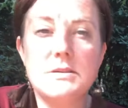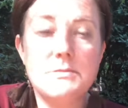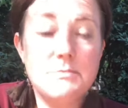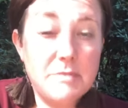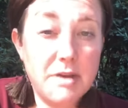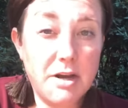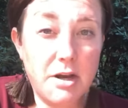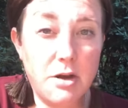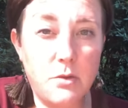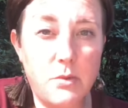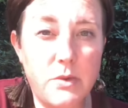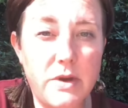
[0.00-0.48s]

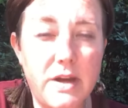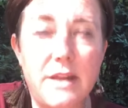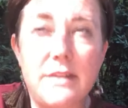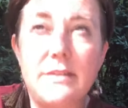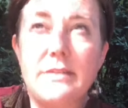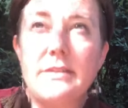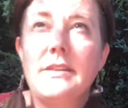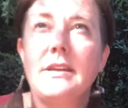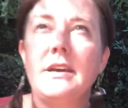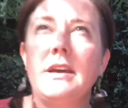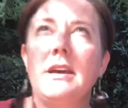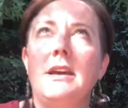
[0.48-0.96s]
bear
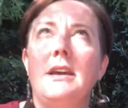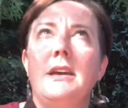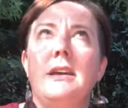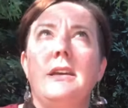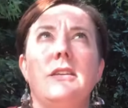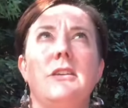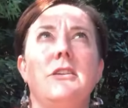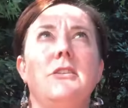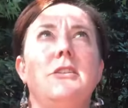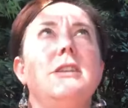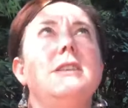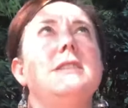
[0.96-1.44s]
with.
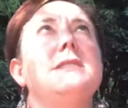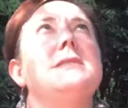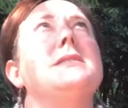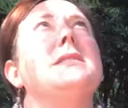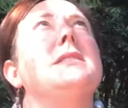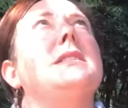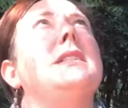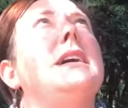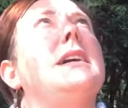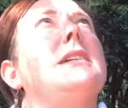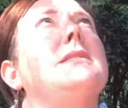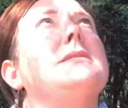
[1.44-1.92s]
There is
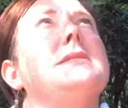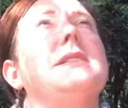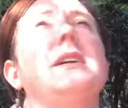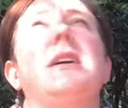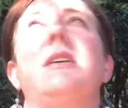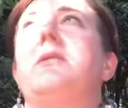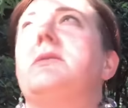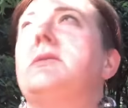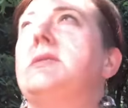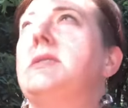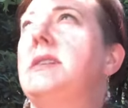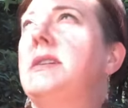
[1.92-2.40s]
clouds
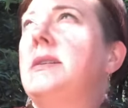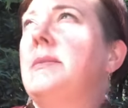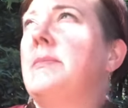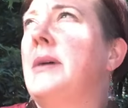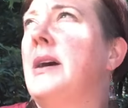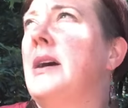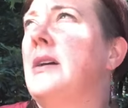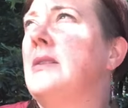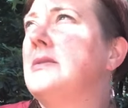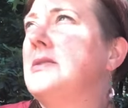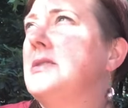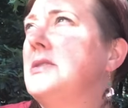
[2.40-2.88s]
out and
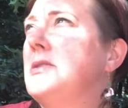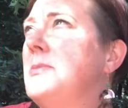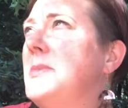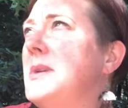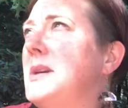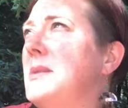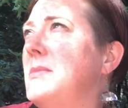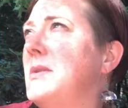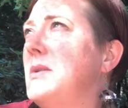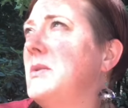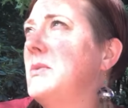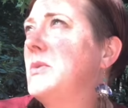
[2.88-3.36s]
about, so
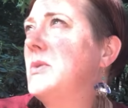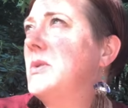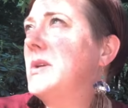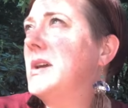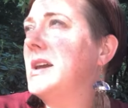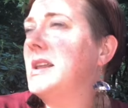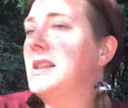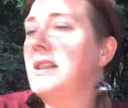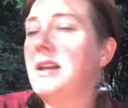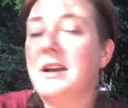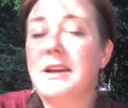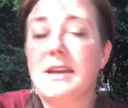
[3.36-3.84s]
maybe we'll
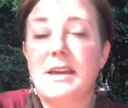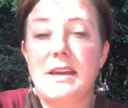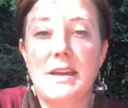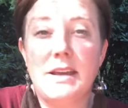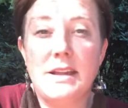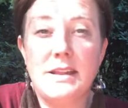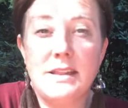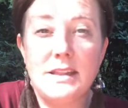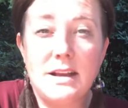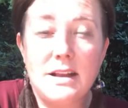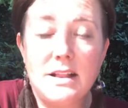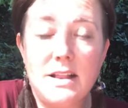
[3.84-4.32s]
get lucky
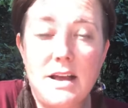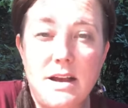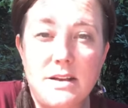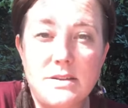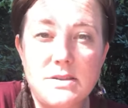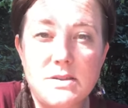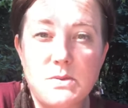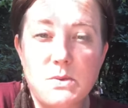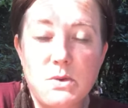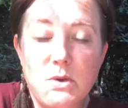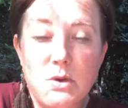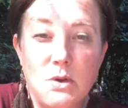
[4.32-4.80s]
and the
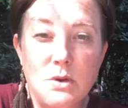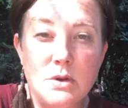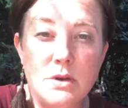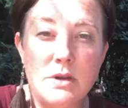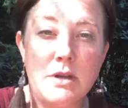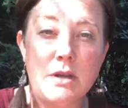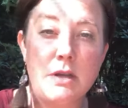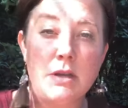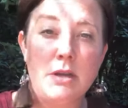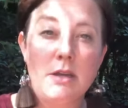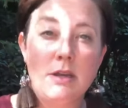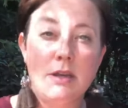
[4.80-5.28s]
clouds will
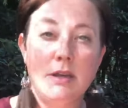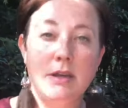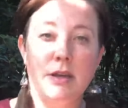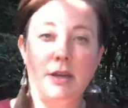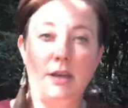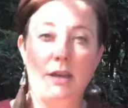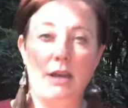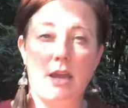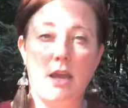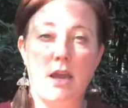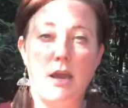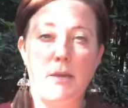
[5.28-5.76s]

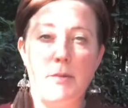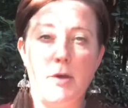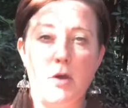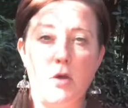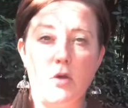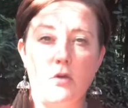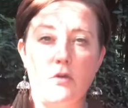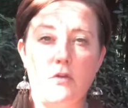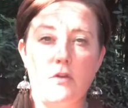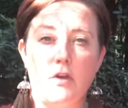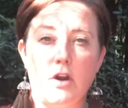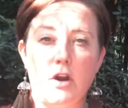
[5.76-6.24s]
come
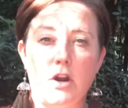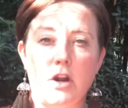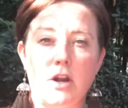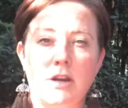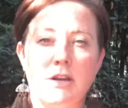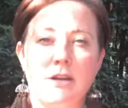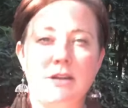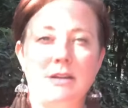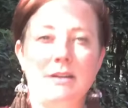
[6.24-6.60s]
over.